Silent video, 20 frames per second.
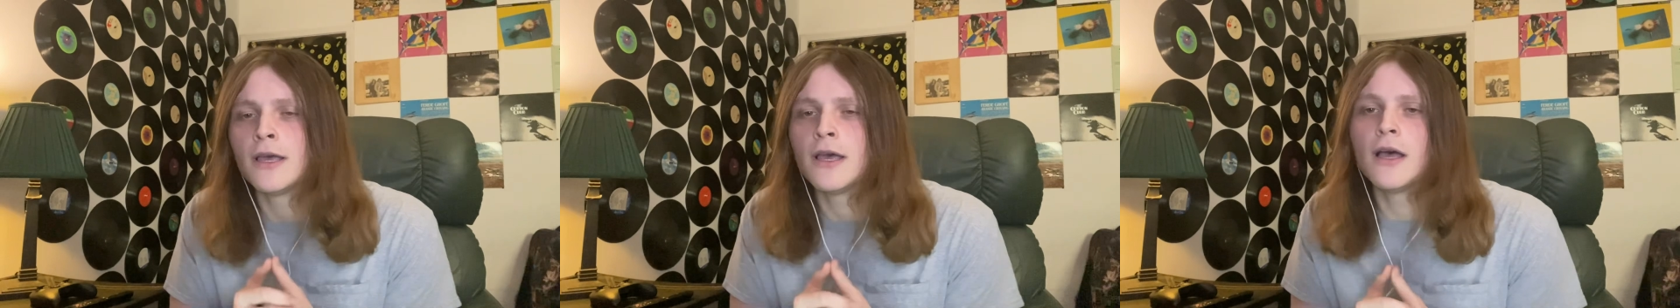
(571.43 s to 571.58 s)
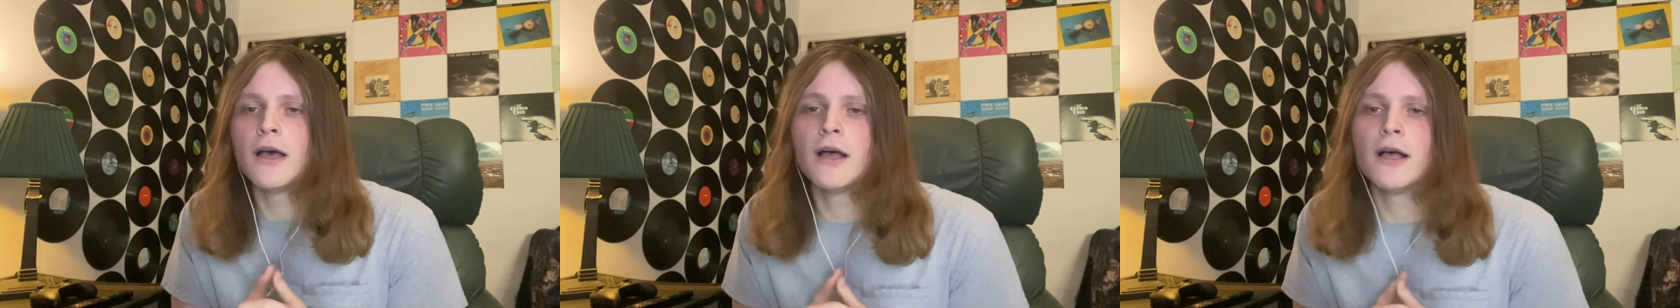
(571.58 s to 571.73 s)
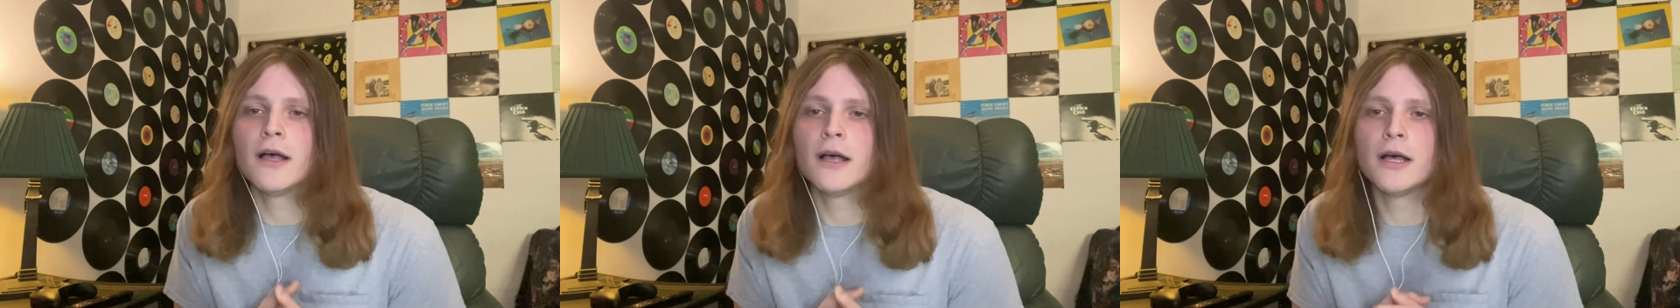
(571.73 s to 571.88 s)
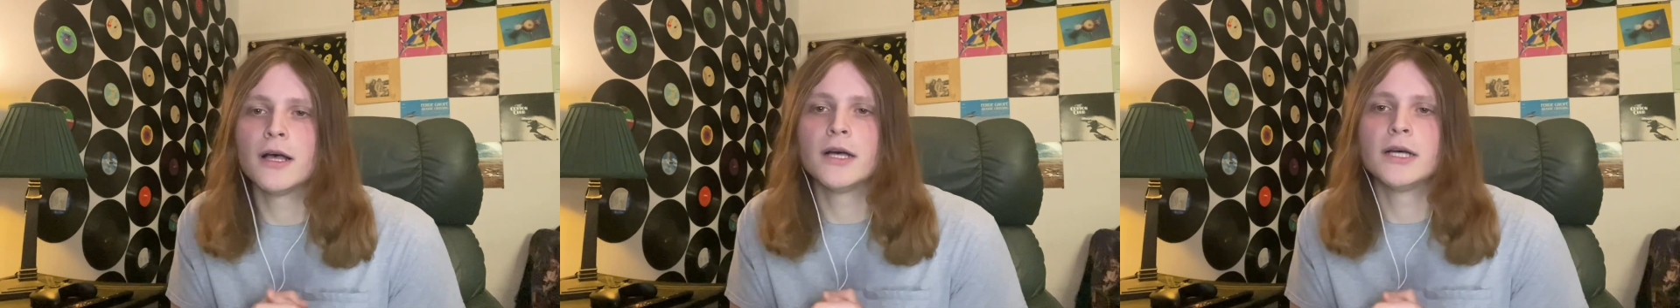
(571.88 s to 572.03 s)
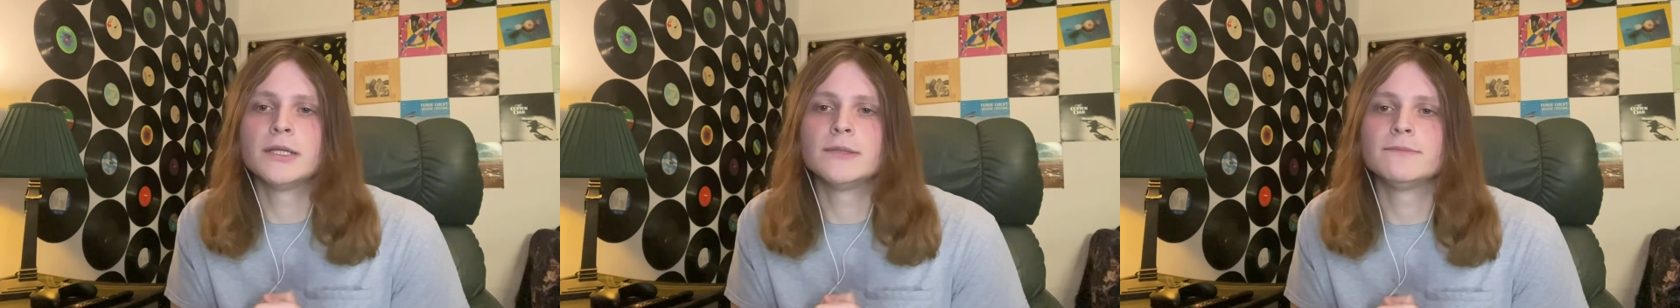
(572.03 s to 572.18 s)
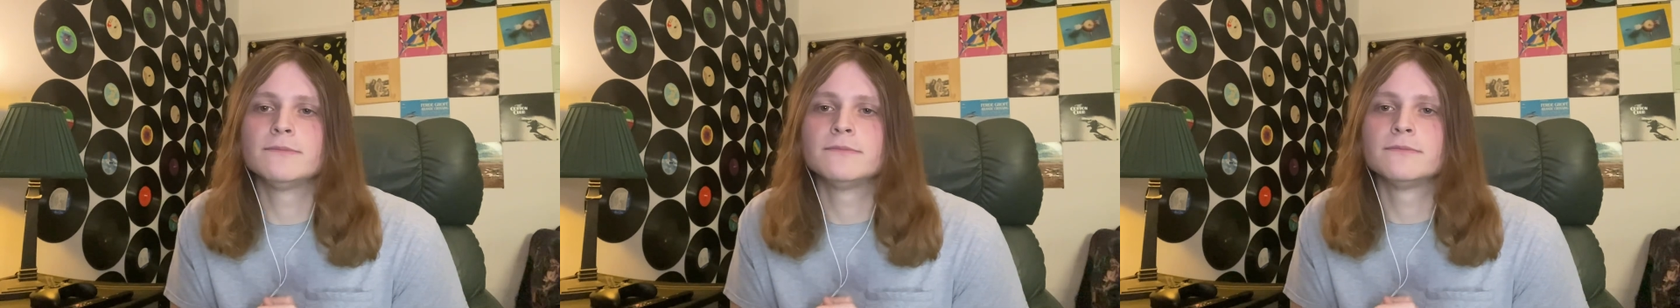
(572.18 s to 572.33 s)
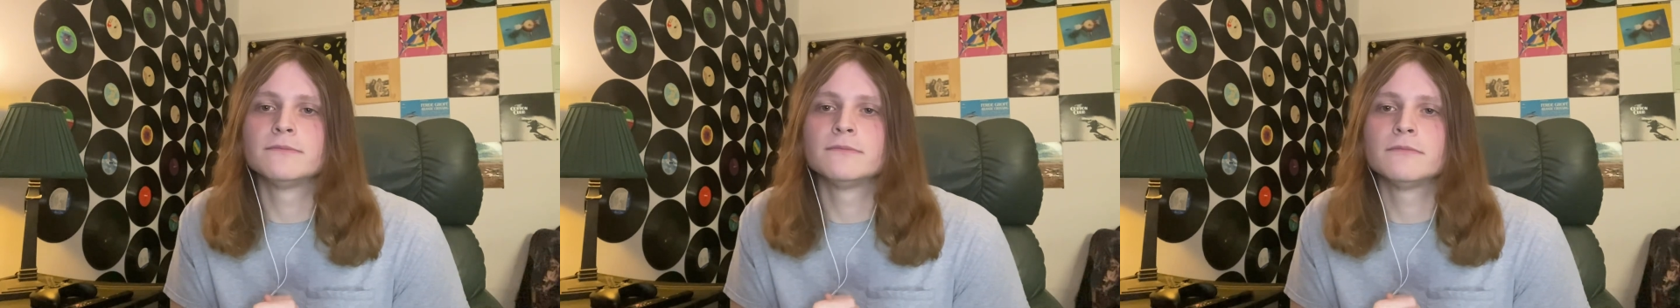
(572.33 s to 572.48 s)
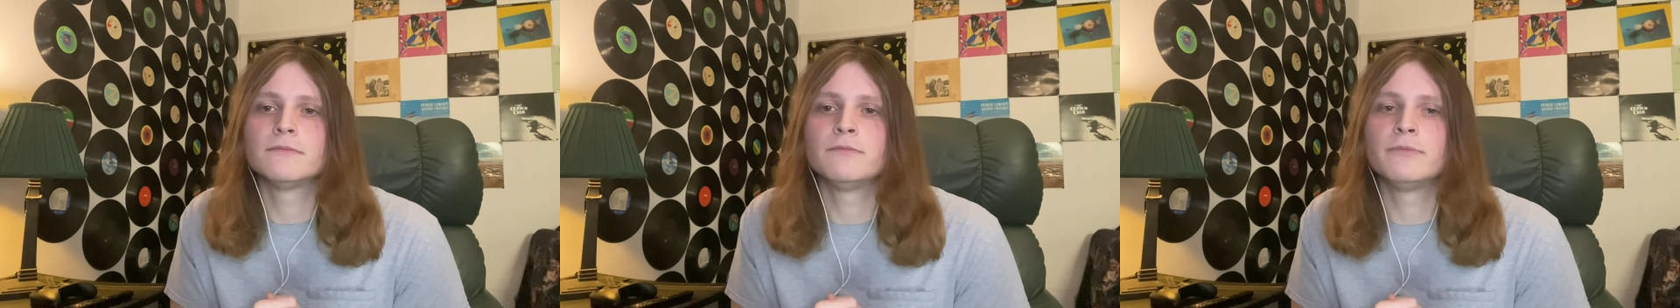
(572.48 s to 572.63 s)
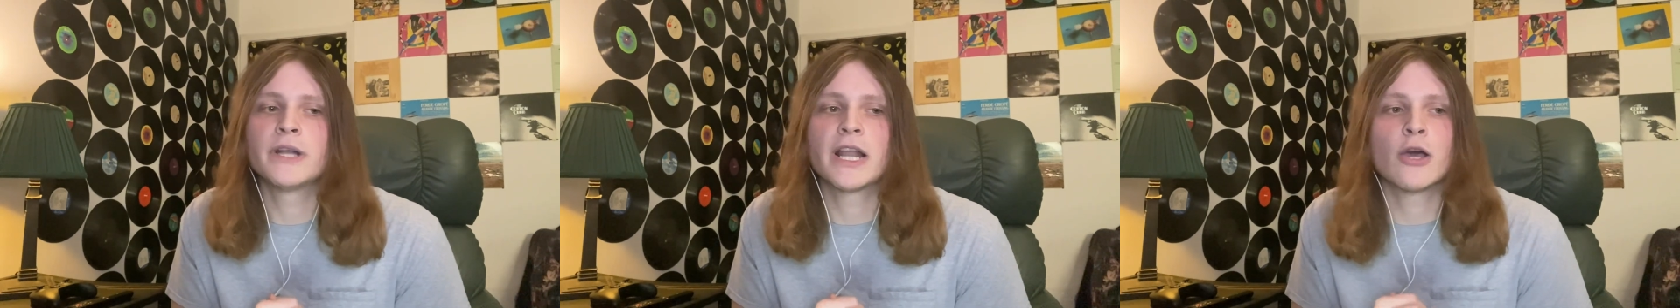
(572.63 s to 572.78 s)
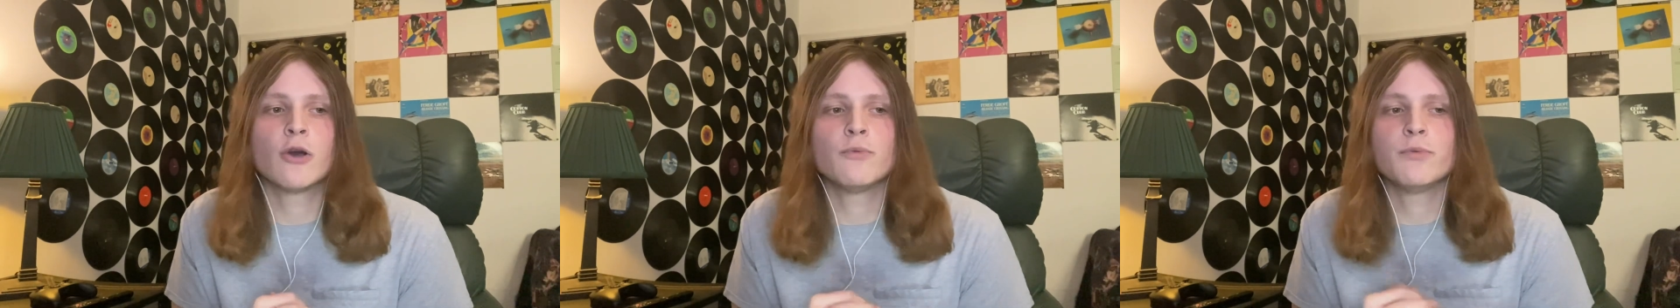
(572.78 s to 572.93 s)

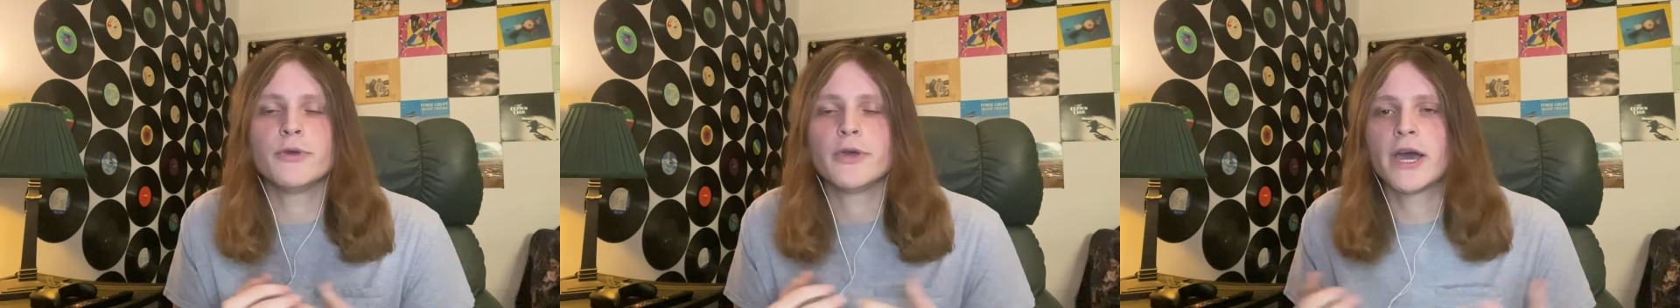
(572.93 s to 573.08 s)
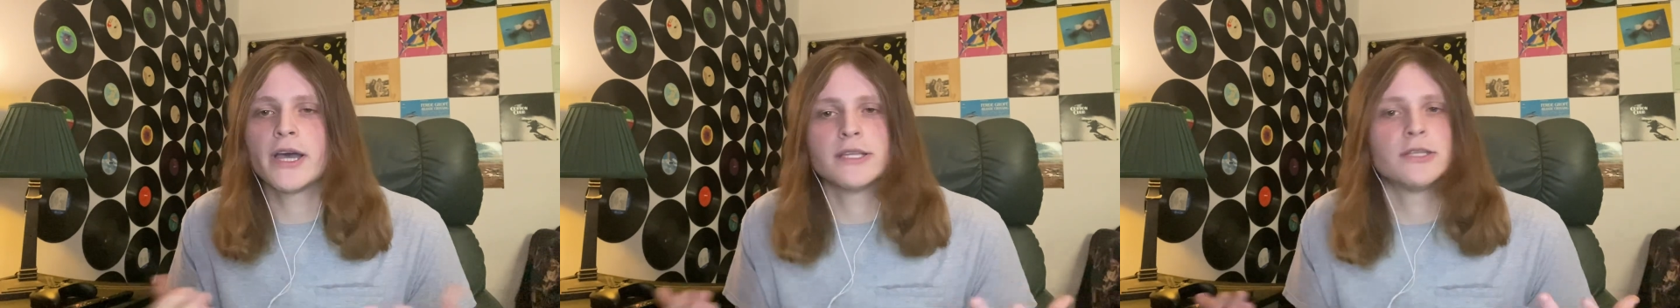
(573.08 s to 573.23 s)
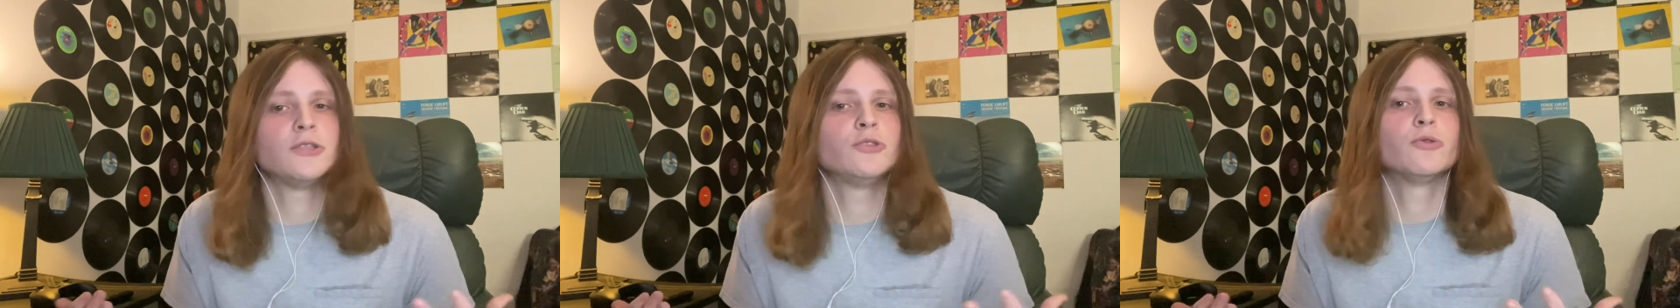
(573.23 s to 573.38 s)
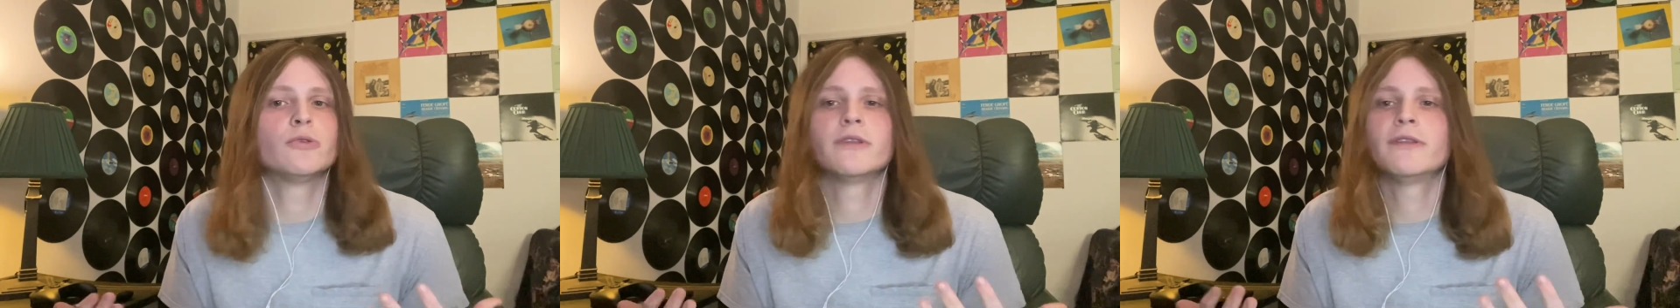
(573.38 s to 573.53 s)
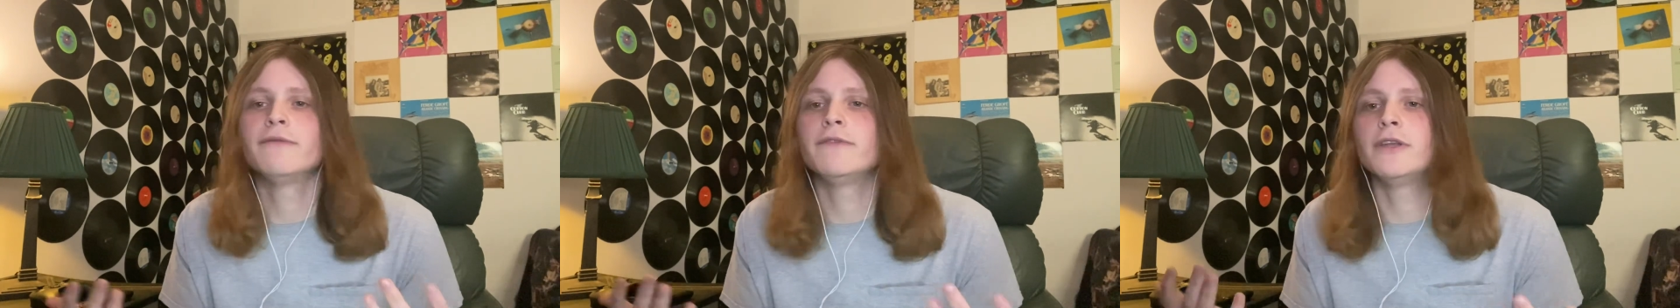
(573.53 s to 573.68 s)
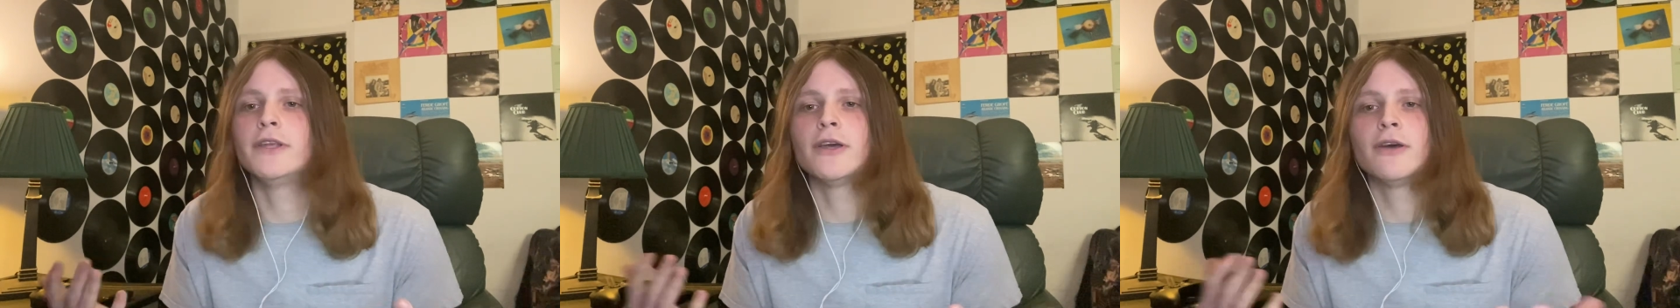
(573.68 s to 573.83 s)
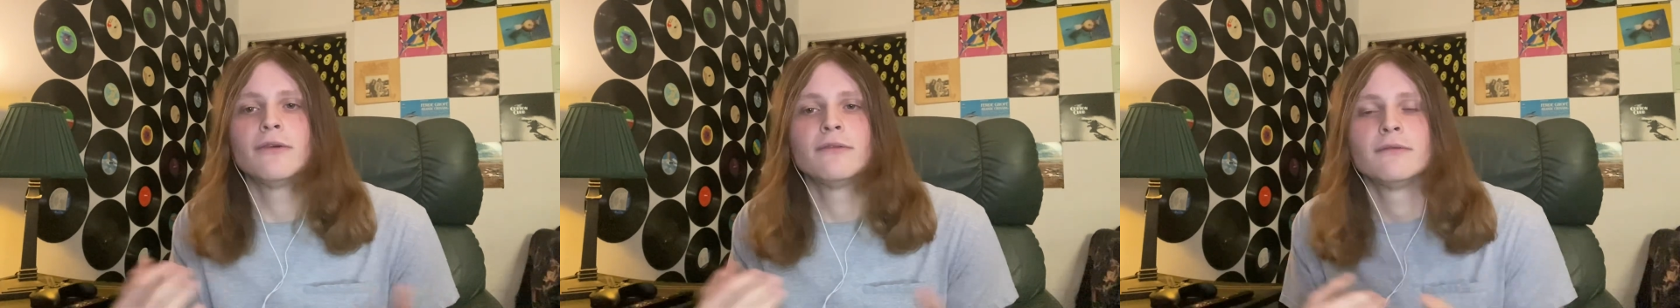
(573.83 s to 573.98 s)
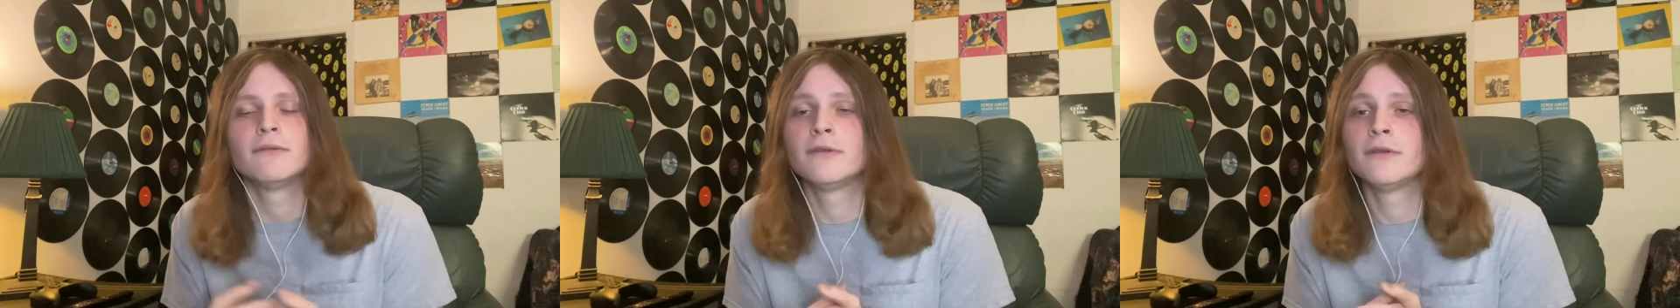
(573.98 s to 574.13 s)
But I hope you guys enjoy the video.